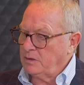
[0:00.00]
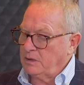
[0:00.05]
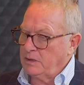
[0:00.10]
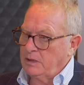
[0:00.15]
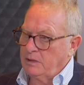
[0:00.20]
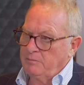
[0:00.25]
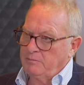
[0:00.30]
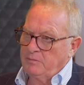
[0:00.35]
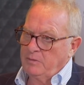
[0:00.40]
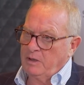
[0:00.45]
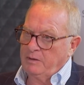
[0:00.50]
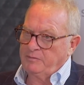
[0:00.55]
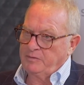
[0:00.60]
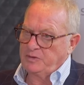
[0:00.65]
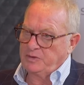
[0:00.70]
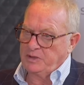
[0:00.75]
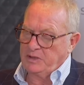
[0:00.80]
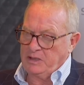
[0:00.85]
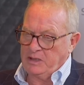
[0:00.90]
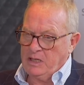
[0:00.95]

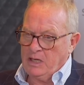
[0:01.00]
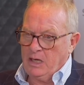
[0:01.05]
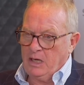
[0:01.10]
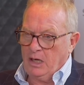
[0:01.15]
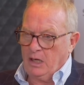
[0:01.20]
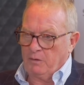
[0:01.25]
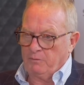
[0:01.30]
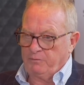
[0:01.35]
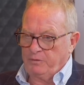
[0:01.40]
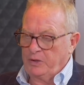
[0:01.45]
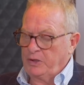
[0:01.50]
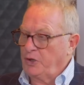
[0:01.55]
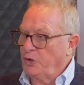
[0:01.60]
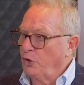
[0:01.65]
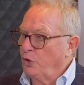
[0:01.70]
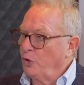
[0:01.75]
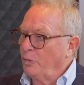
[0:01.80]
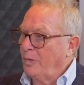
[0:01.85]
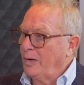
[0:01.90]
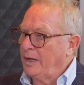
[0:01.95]
Obviously, a very good
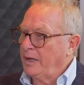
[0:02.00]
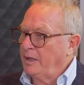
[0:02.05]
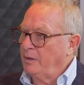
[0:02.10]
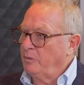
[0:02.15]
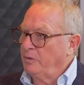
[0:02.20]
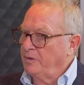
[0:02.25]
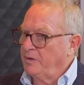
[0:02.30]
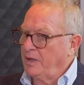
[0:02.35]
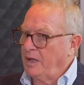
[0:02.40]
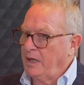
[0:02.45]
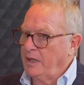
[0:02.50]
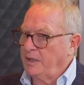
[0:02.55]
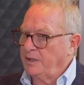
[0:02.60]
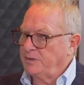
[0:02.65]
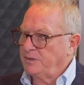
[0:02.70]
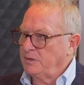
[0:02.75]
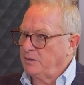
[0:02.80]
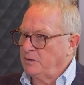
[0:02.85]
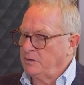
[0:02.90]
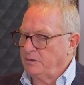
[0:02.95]
ore body, one of the
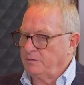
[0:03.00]
highest